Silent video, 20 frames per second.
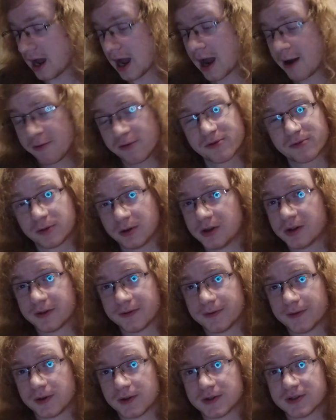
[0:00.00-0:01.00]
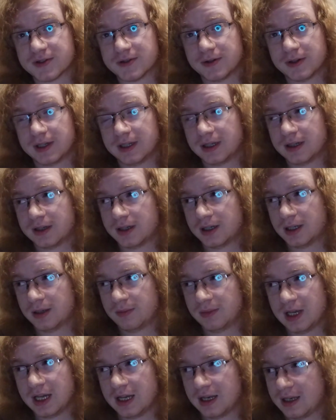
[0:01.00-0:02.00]
I was really looking forward to it.
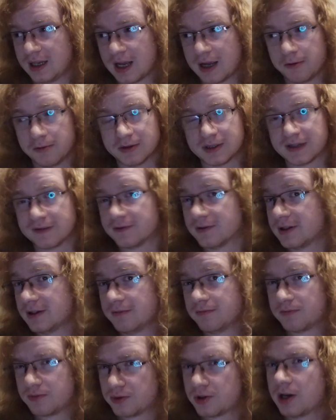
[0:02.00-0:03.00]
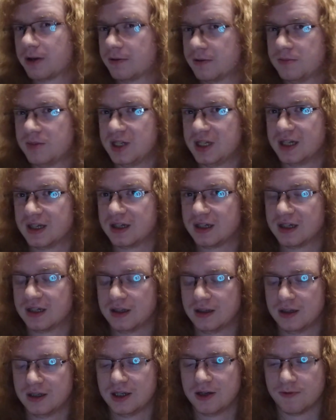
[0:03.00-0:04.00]
And I will definitely probably be getting
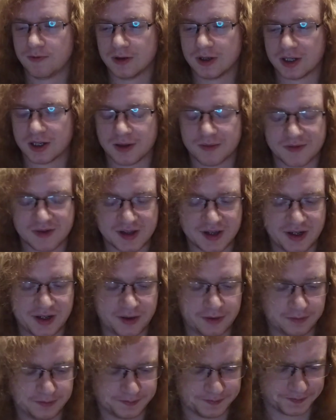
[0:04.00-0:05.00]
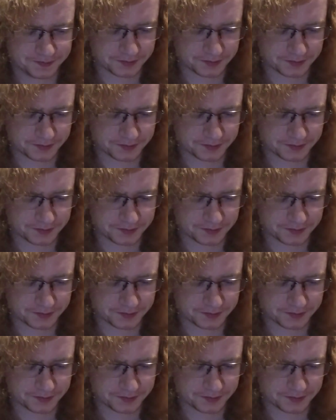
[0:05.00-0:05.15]
it when it comes out.